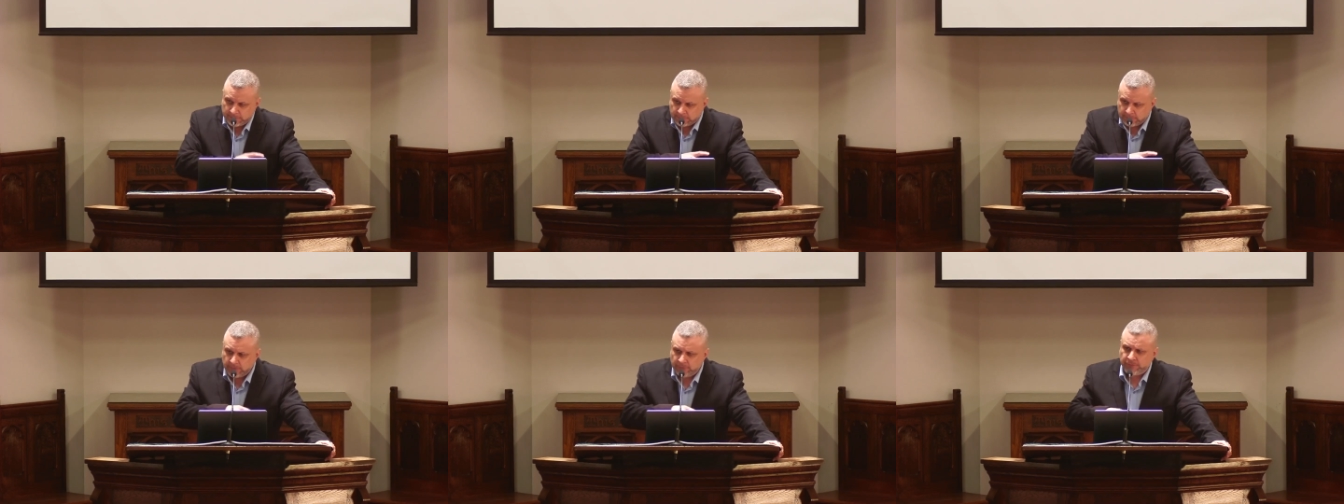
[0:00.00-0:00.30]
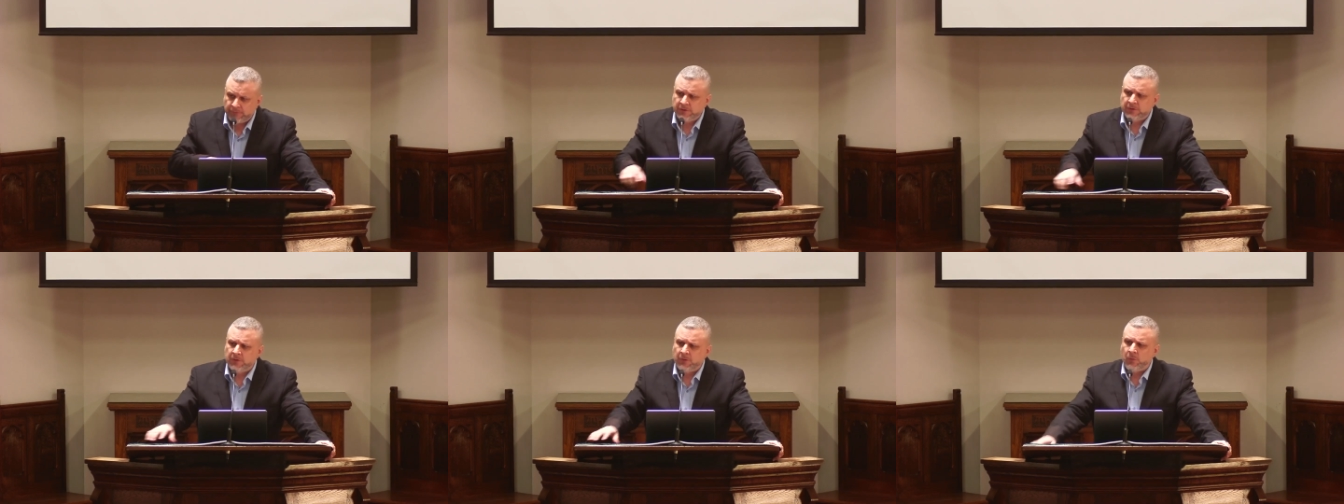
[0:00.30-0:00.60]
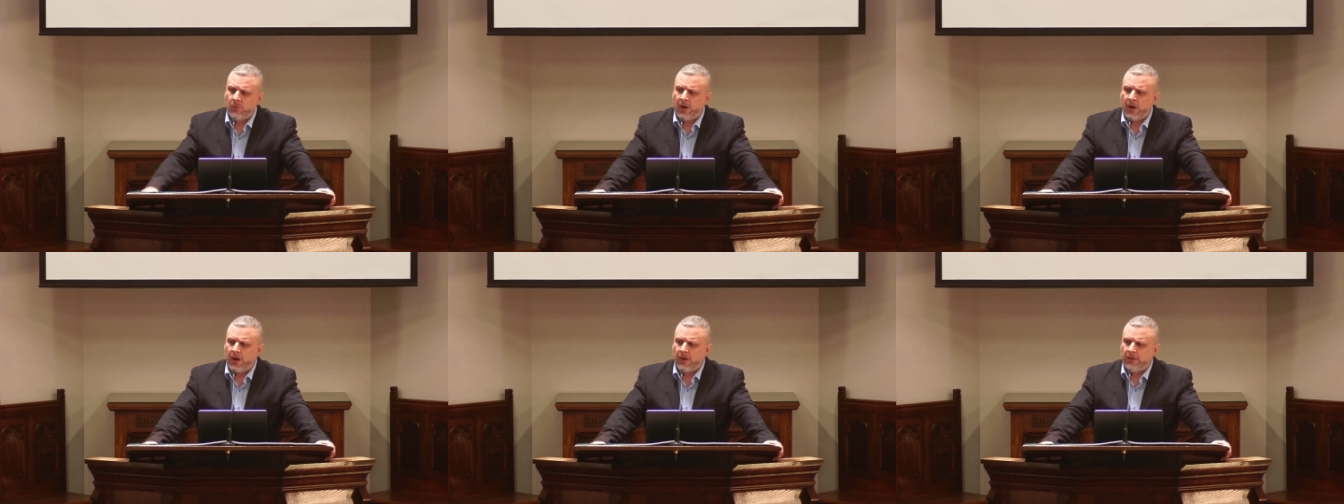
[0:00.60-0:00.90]
So for a little
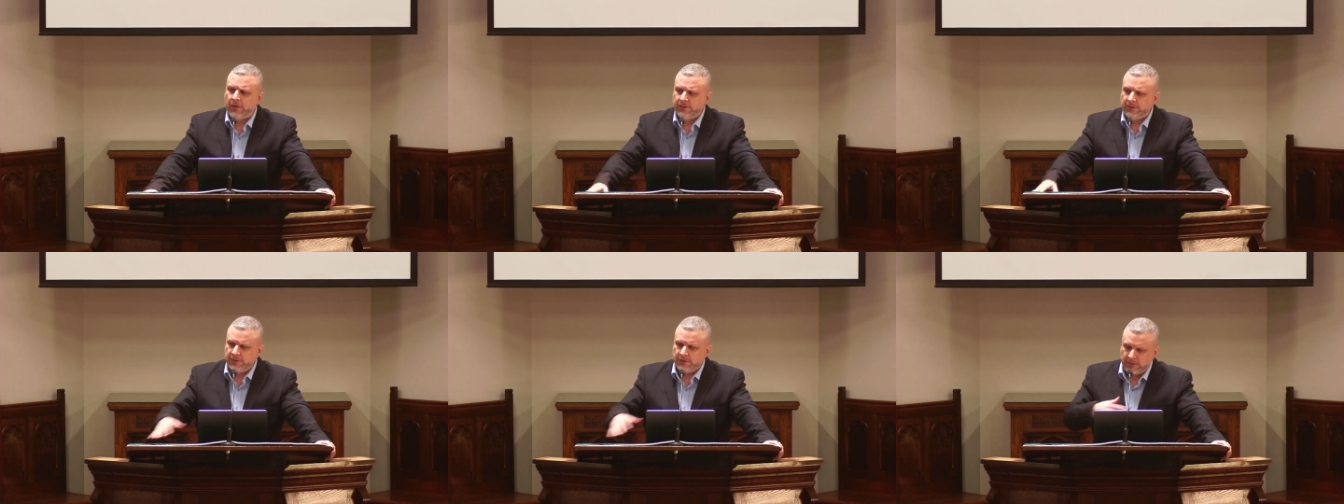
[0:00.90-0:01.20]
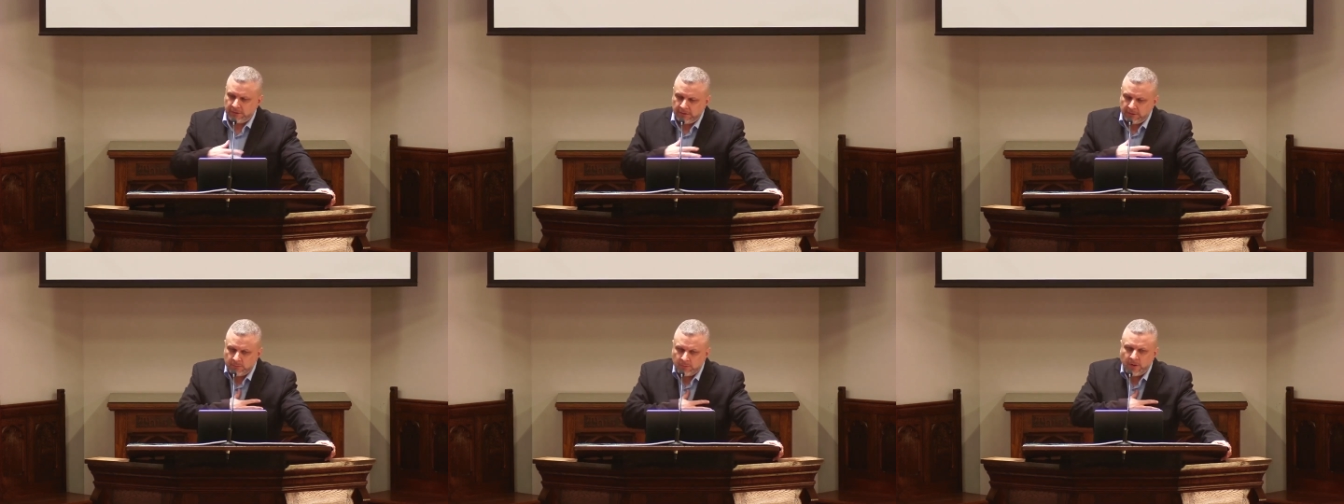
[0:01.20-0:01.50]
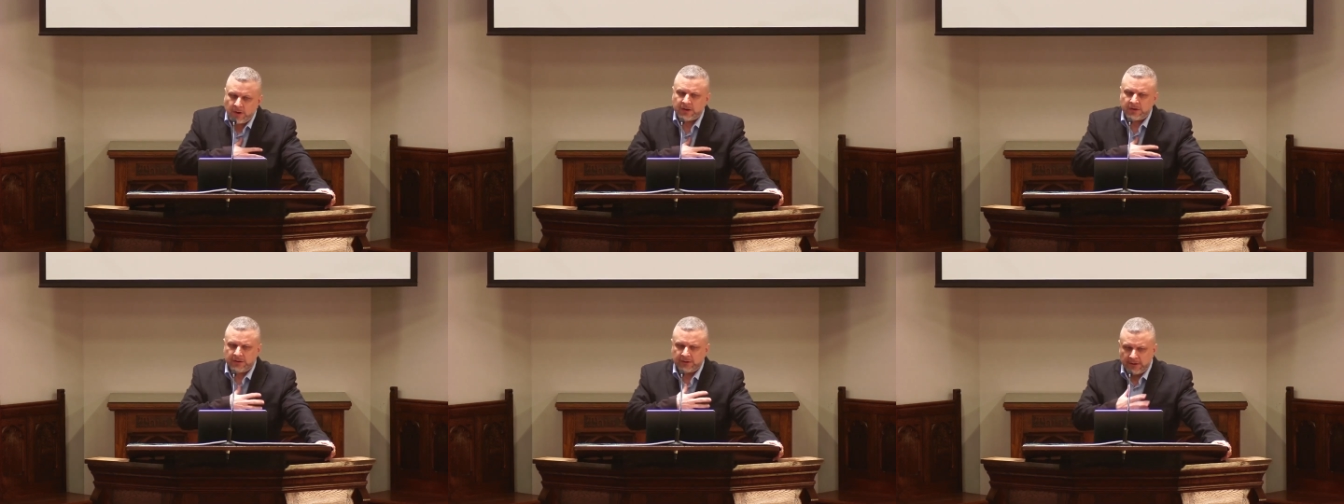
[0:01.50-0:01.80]
while, he, he
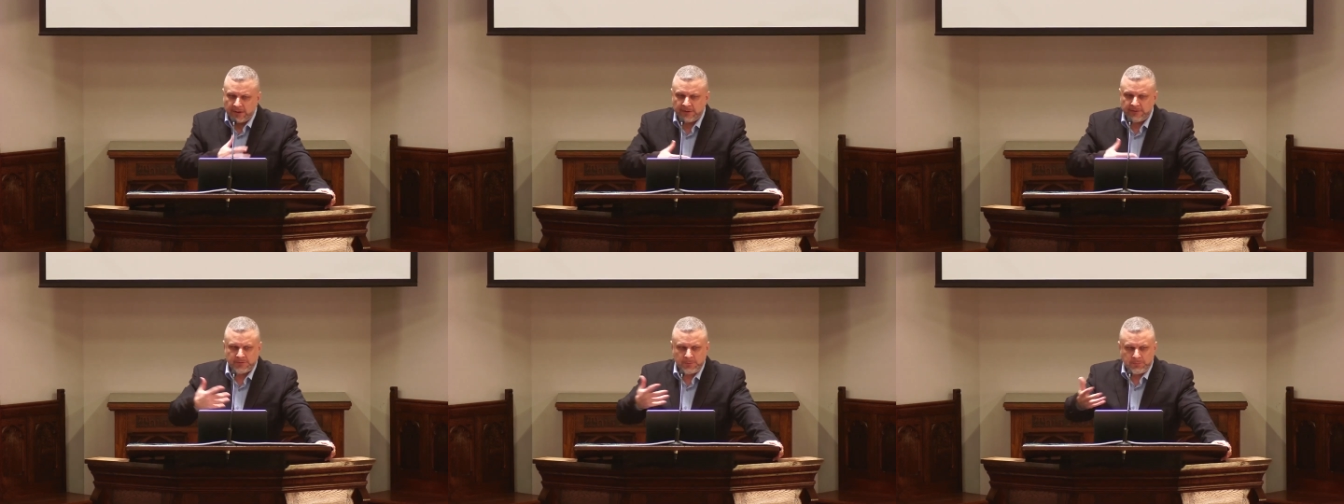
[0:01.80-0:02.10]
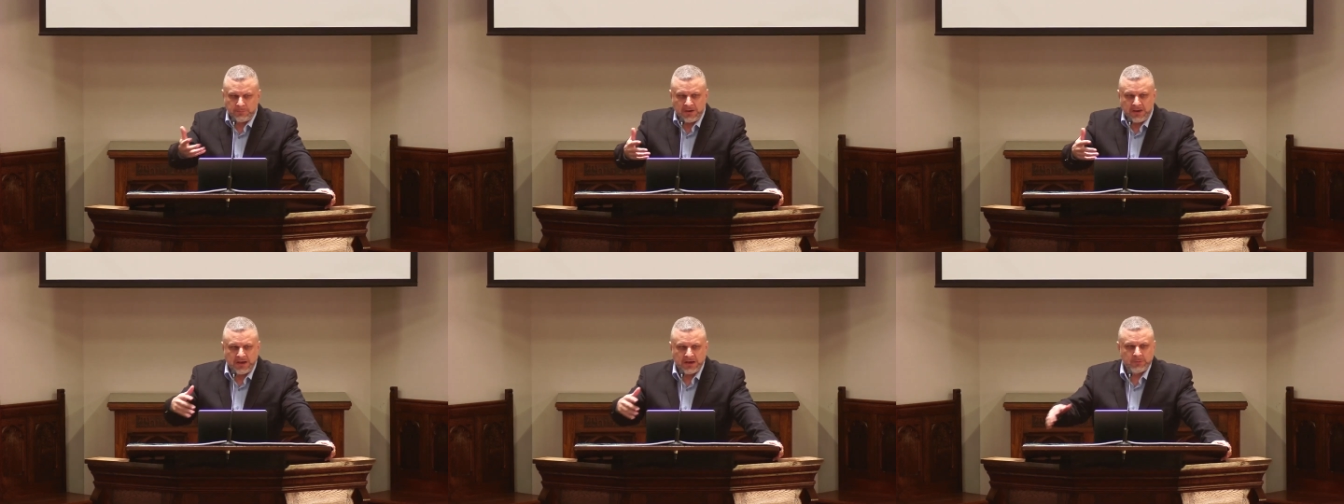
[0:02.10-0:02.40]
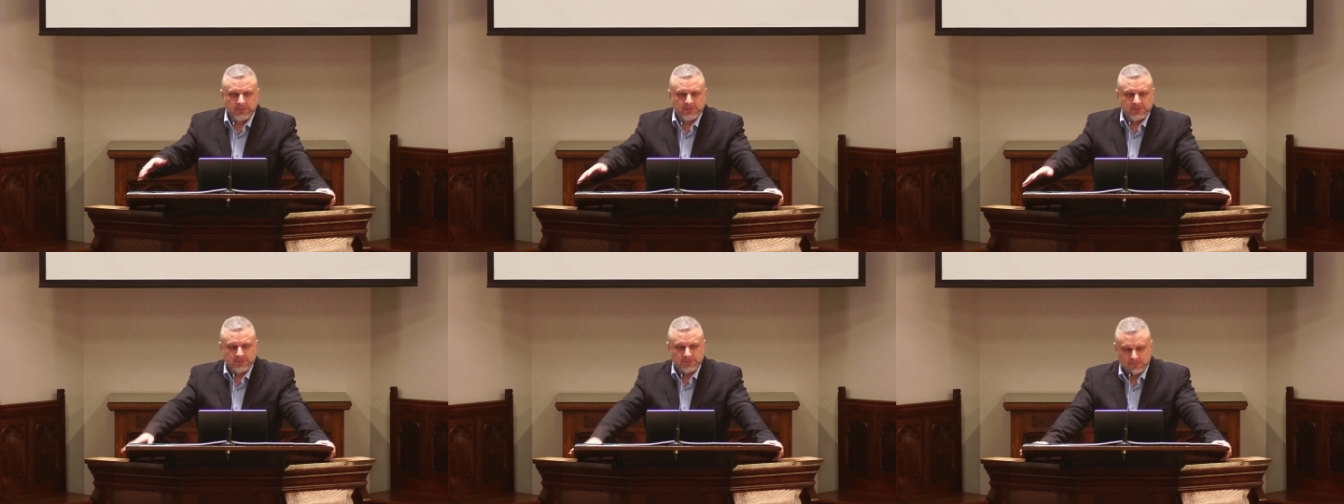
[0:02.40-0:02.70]
recognized the pain it
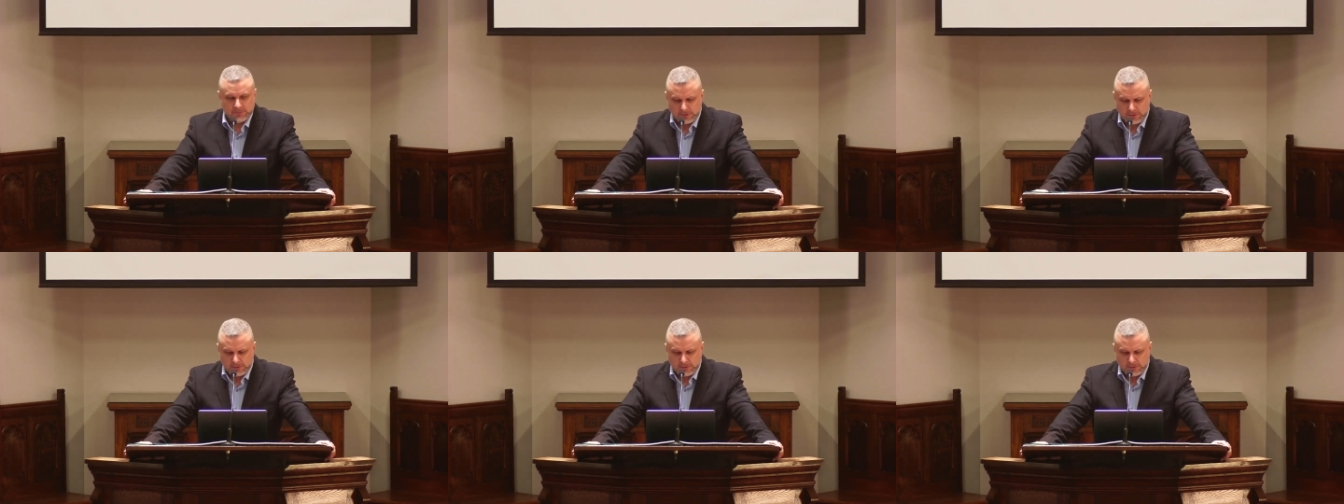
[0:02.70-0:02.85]
was